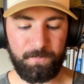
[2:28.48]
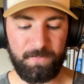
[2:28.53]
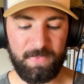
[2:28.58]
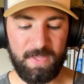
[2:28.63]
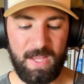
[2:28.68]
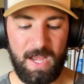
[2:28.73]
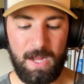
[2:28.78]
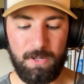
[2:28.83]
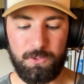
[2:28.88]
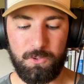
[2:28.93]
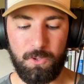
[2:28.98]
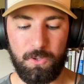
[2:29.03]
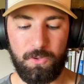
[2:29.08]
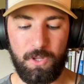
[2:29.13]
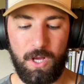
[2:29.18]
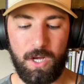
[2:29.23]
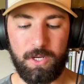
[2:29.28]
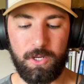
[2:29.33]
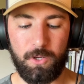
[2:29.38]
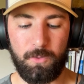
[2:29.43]
how to
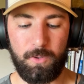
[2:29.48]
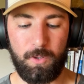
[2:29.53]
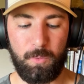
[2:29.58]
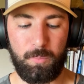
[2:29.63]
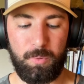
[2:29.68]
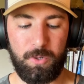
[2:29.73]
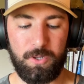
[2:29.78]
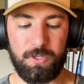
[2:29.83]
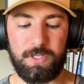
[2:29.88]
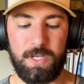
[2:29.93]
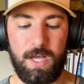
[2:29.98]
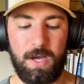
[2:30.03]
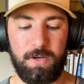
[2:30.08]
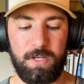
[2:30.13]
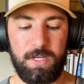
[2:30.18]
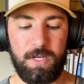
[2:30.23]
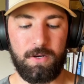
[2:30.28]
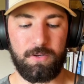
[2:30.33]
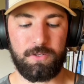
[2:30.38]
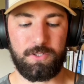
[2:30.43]
unlock your real personality
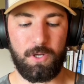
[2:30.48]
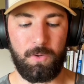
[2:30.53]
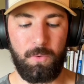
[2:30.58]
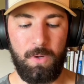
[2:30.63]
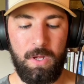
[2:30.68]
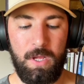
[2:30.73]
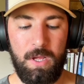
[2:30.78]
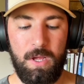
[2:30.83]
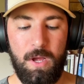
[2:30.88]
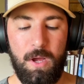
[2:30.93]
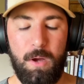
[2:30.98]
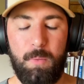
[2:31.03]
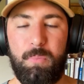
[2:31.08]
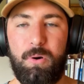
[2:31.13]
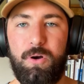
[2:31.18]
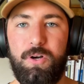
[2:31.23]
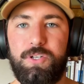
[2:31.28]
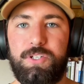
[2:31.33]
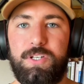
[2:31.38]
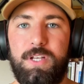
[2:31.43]
here. So
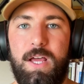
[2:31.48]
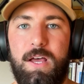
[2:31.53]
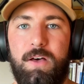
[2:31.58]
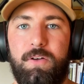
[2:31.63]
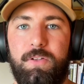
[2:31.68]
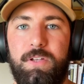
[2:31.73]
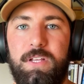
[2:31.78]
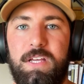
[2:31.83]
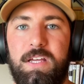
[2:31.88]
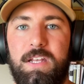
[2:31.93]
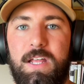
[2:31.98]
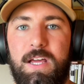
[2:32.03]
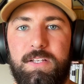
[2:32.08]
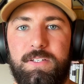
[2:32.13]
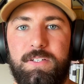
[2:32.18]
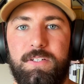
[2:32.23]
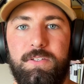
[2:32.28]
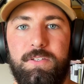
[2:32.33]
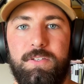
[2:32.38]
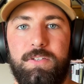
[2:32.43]
personality, in
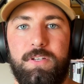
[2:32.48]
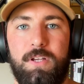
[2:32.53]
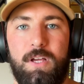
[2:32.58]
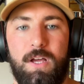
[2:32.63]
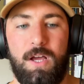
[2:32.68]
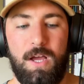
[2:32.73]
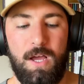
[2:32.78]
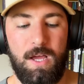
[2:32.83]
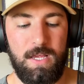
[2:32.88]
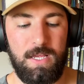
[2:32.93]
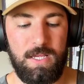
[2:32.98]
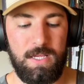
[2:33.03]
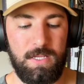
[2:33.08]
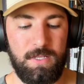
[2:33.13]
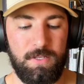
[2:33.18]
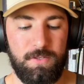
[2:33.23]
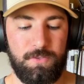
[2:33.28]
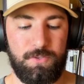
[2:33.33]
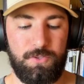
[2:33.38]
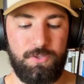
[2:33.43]
essence,
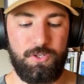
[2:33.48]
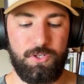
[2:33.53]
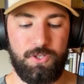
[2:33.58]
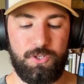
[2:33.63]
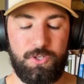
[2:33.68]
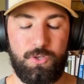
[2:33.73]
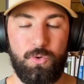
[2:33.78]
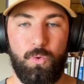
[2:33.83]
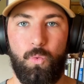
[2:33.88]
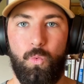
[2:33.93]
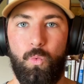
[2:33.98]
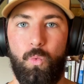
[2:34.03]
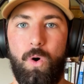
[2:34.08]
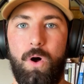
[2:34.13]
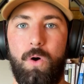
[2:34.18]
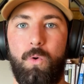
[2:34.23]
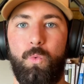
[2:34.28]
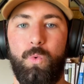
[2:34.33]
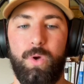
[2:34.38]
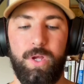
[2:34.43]
is just
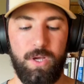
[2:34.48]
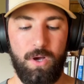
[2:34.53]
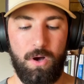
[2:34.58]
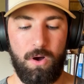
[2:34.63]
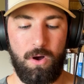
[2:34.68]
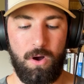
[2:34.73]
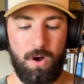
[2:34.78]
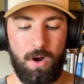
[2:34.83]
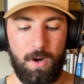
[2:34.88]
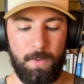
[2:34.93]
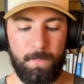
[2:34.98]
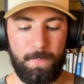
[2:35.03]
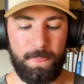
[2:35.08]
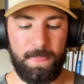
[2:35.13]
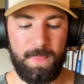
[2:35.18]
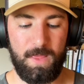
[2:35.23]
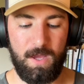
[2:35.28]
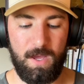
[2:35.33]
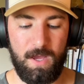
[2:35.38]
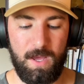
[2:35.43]
what we are.
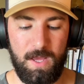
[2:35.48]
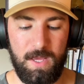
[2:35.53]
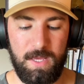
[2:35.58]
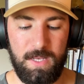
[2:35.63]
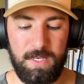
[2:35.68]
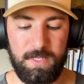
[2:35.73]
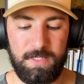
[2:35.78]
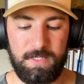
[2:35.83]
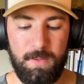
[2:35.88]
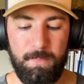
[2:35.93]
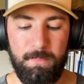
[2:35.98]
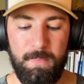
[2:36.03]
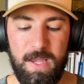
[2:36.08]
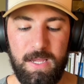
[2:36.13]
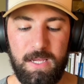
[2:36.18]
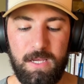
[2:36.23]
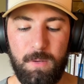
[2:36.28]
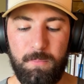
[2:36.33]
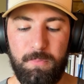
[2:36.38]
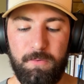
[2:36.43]
It is the
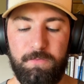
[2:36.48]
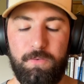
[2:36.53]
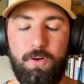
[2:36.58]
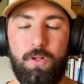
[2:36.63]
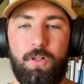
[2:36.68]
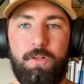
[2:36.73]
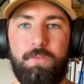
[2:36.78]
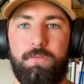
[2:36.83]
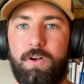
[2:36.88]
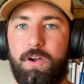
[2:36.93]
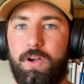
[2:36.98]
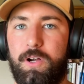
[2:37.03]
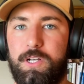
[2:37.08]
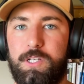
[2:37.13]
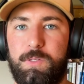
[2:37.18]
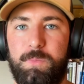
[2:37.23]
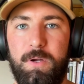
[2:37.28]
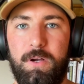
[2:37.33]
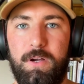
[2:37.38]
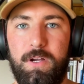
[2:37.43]
makeup of all of our
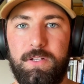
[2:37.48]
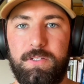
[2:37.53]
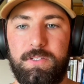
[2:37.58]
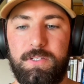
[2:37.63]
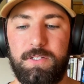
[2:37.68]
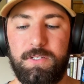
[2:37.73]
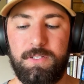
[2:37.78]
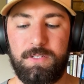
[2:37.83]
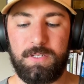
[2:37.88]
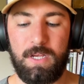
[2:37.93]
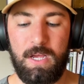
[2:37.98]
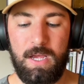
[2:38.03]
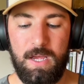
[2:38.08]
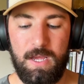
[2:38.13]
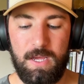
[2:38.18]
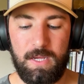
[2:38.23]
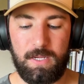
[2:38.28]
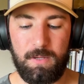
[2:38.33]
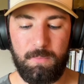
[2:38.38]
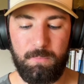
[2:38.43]
experiences
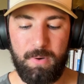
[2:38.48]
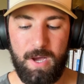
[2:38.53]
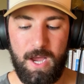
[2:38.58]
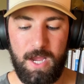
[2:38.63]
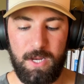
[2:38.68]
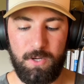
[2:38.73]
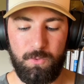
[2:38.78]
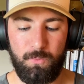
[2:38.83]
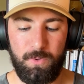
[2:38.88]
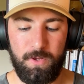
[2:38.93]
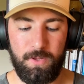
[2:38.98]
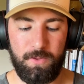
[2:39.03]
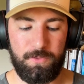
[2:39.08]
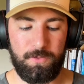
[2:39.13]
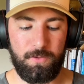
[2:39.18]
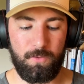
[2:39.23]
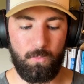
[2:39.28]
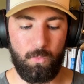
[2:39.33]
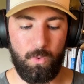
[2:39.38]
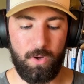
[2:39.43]
combined with
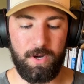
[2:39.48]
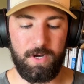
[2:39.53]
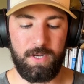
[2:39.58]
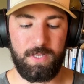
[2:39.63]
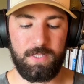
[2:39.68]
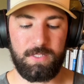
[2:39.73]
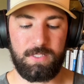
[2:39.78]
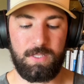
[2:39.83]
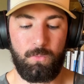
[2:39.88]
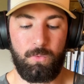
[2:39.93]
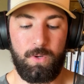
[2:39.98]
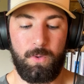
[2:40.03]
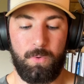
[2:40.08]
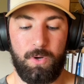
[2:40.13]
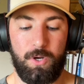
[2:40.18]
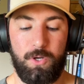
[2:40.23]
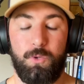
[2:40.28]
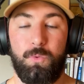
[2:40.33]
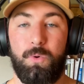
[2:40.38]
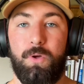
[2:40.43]
what it is that we want
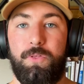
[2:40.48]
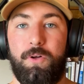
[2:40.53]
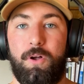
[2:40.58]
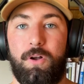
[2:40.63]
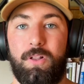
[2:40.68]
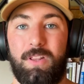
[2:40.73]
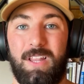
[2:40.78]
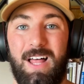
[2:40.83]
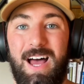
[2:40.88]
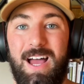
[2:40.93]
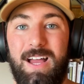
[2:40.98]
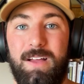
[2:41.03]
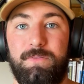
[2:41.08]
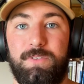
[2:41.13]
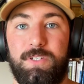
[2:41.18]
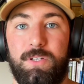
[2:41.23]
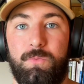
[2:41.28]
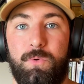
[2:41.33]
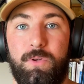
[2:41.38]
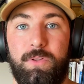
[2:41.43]
to do with our lives
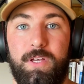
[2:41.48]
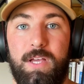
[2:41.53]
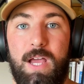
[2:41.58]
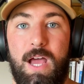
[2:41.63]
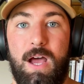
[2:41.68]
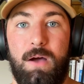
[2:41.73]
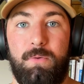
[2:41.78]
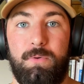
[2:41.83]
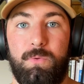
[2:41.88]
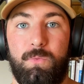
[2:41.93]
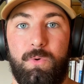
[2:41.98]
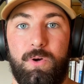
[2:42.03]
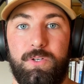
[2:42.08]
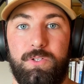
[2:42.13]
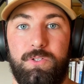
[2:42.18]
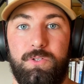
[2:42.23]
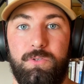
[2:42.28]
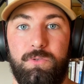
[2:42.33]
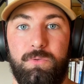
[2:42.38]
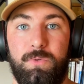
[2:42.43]
and really how we want
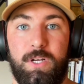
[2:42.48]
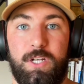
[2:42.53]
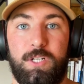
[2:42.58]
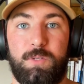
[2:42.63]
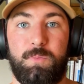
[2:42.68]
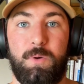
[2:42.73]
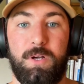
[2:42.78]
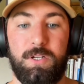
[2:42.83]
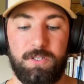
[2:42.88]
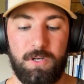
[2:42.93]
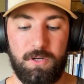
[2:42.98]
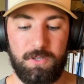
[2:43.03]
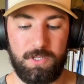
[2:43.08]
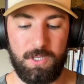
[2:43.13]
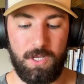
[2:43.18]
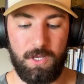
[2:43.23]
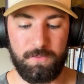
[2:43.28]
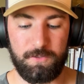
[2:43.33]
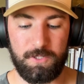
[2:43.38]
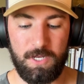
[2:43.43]
to express
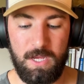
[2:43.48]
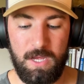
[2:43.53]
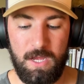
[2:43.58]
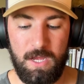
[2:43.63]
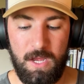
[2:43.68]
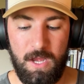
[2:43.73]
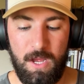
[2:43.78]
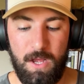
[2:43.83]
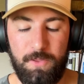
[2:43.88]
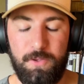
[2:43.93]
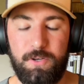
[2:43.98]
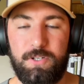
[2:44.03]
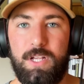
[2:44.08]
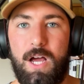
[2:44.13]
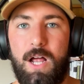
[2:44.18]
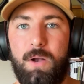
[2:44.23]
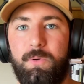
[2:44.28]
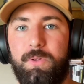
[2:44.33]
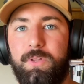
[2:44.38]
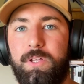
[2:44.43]
ourselves. There's
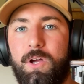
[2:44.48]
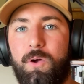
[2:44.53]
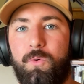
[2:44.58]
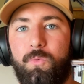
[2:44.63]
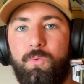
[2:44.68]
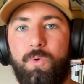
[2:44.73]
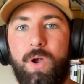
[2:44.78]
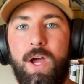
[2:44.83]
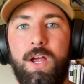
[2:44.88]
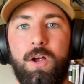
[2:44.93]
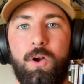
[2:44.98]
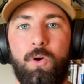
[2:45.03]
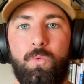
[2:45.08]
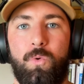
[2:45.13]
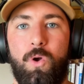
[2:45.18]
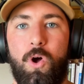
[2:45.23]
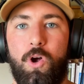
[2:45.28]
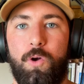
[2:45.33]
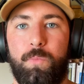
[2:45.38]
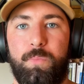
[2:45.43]
not really a right or
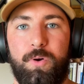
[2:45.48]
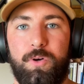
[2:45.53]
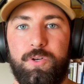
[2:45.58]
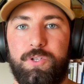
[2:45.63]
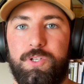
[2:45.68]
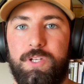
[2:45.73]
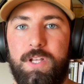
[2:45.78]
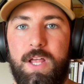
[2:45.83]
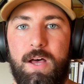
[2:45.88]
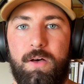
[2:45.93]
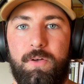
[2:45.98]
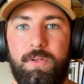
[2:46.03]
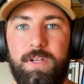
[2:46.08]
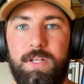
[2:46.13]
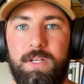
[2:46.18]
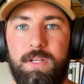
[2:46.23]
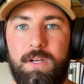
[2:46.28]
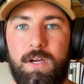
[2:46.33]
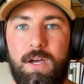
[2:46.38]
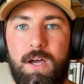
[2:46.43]
wrong
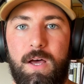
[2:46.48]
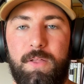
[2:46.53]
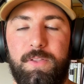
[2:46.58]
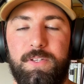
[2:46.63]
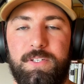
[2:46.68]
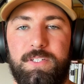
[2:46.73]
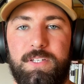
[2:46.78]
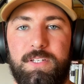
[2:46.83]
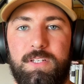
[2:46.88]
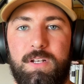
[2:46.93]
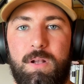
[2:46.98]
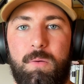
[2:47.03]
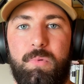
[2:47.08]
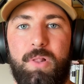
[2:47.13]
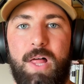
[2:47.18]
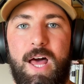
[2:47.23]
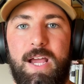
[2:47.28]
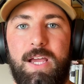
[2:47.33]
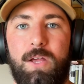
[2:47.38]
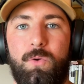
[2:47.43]
personality. This isn't a
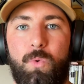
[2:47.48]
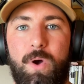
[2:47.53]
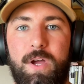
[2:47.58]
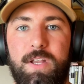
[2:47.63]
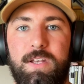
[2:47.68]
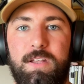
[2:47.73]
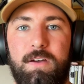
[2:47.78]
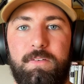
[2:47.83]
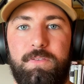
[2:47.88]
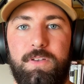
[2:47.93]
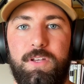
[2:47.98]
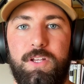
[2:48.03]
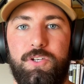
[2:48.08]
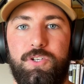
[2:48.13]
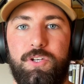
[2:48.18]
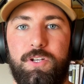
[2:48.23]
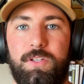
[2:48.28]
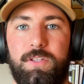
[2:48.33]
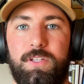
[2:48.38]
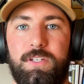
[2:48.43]
black and white
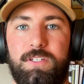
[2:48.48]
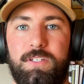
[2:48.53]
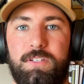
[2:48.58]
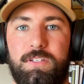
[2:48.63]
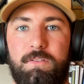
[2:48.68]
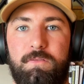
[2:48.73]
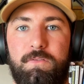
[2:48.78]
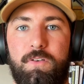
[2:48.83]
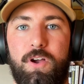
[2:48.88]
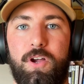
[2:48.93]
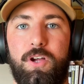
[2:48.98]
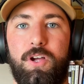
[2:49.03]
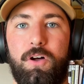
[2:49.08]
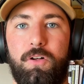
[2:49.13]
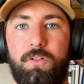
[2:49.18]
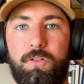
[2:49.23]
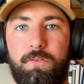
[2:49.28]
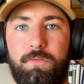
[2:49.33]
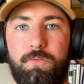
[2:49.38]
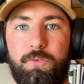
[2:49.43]
definition. This is a very
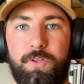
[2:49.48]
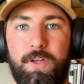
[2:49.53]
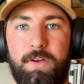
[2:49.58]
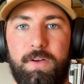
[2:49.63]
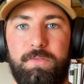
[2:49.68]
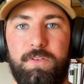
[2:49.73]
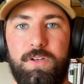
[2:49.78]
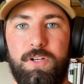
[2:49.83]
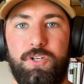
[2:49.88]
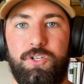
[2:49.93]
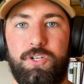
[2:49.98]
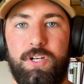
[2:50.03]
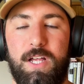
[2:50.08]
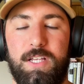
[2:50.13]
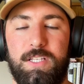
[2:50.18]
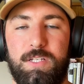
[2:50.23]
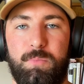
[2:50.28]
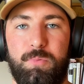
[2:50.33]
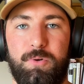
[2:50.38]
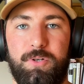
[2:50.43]
colorful definition
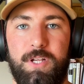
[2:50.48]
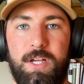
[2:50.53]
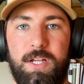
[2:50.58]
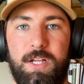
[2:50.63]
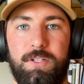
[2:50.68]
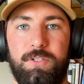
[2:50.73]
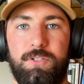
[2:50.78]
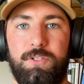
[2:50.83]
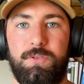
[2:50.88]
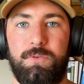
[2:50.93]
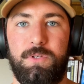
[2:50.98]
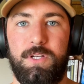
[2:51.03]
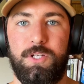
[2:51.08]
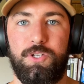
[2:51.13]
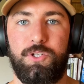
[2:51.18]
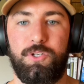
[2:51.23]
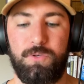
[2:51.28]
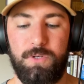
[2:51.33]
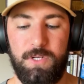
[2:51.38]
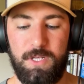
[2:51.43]
as it pertains to
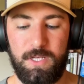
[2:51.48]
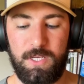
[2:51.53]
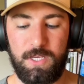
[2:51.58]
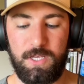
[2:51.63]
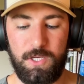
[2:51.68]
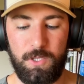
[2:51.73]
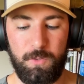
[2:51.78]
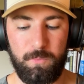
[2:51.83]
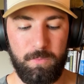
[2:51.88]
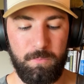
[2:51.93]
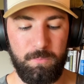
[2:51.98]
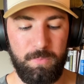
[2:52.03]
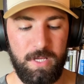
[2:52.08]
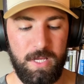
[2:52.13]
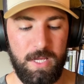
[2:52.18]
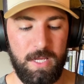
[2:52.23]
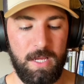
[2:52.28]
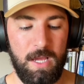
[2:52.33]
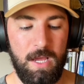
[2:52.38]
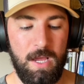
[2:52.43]
each unique human
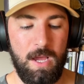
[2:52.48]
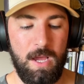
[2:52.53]
being.